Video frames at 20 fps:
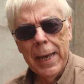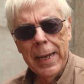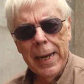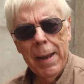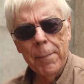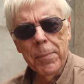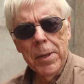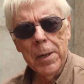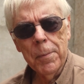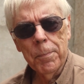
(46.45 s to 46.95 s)

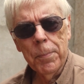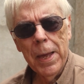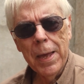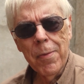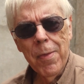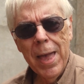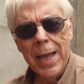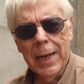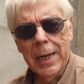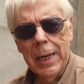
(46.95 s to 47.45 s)
and I'm going to
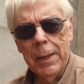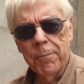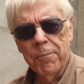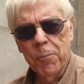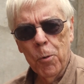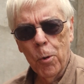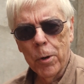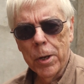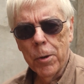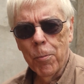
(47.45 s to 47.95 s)
play that
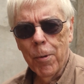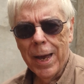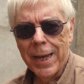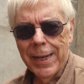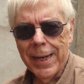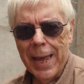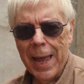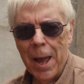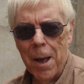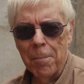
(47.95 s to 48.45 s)
clip for you
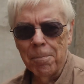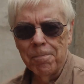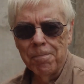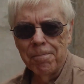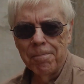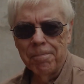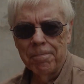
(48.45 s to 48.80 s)
right now.